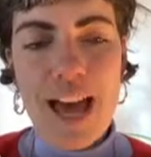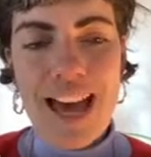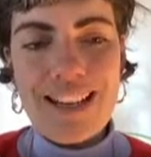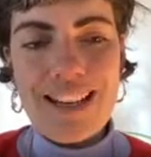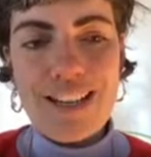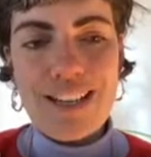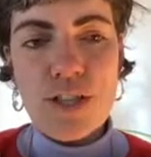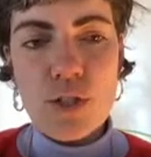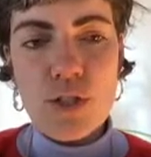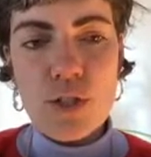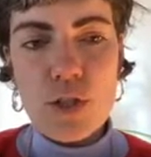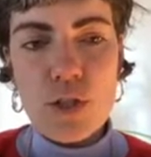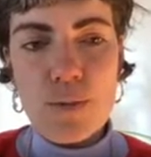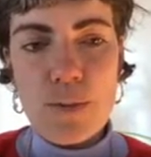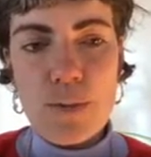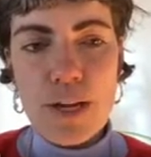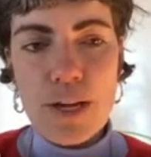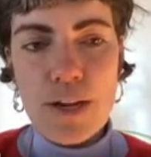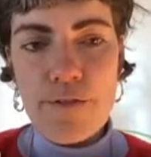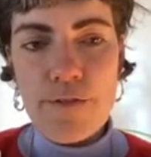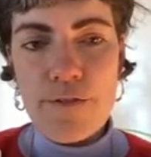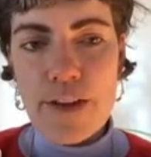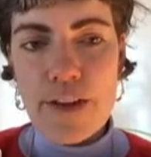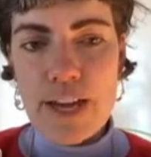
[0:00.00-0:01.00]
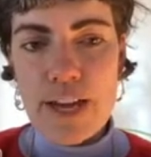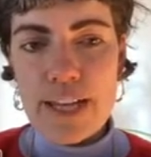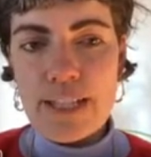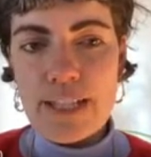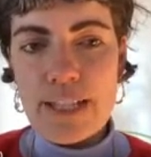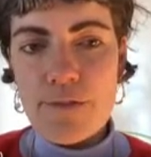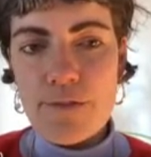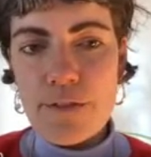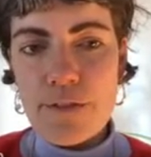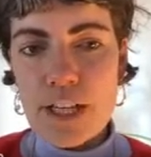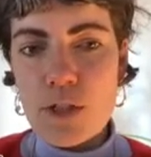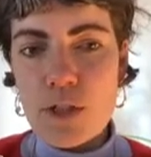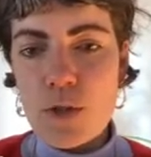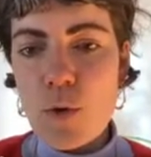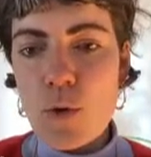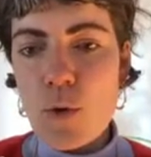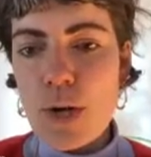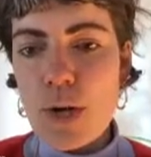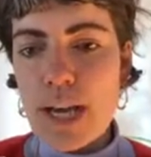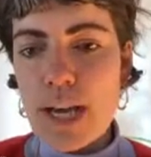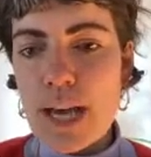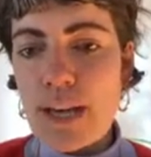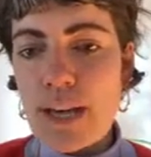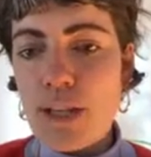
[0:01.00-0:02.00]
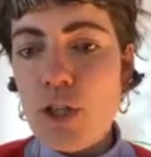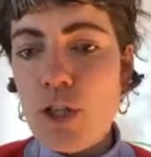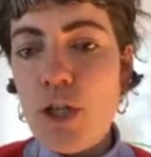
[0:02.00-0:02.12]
and Consumer Affairs Victoria.